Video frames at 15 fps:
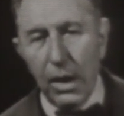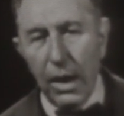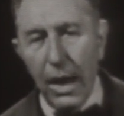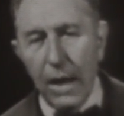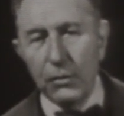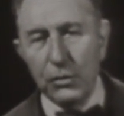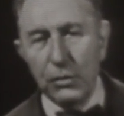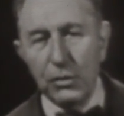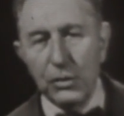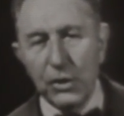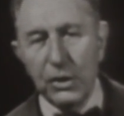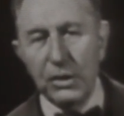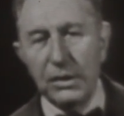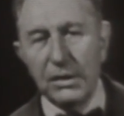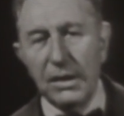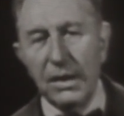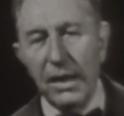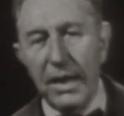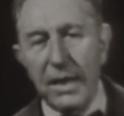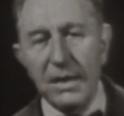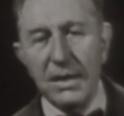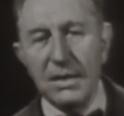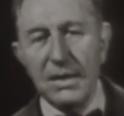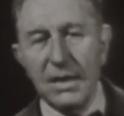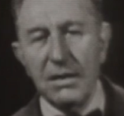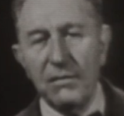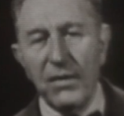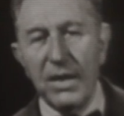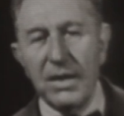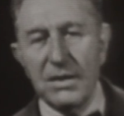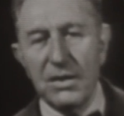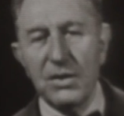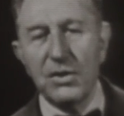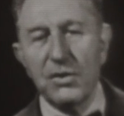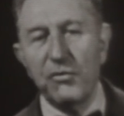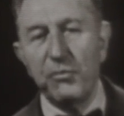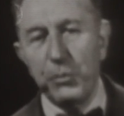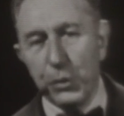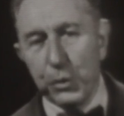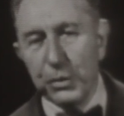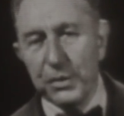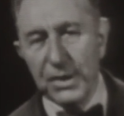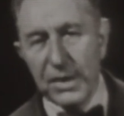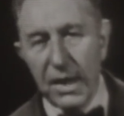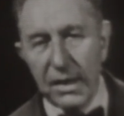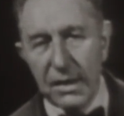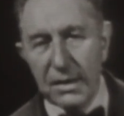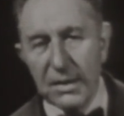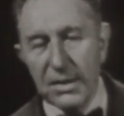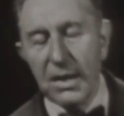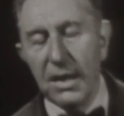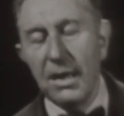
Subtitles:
how to turn the latest advances of pure science